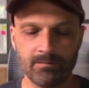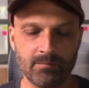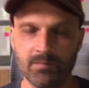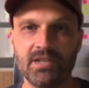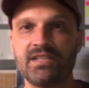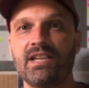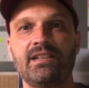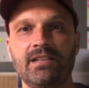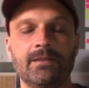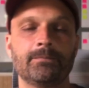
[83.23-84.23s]
This
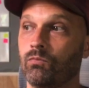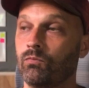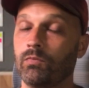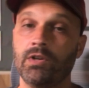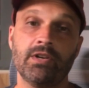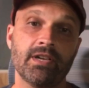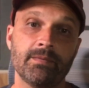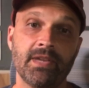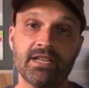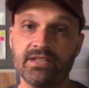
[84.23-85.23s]
ain't it. Okay,
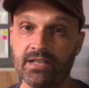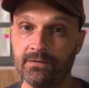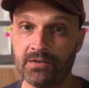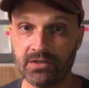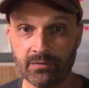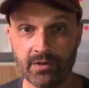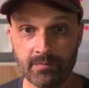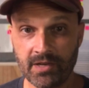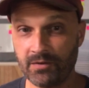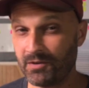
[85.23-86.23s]
that said, if you're still
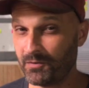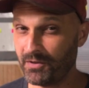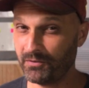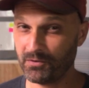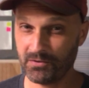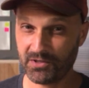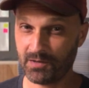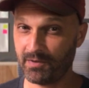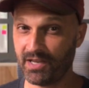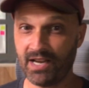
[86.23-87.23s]
with me, I want to run through
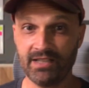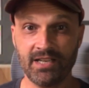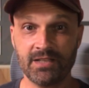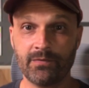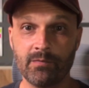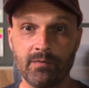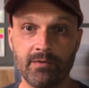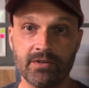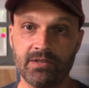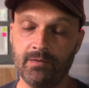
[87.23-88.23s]
some of the highlights from the
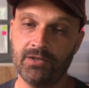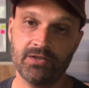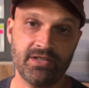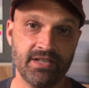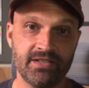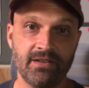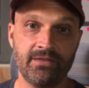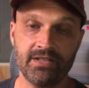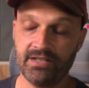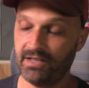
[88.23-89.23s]
book, some interesting
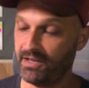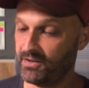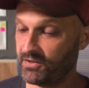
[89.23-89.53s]
stuff that's in here.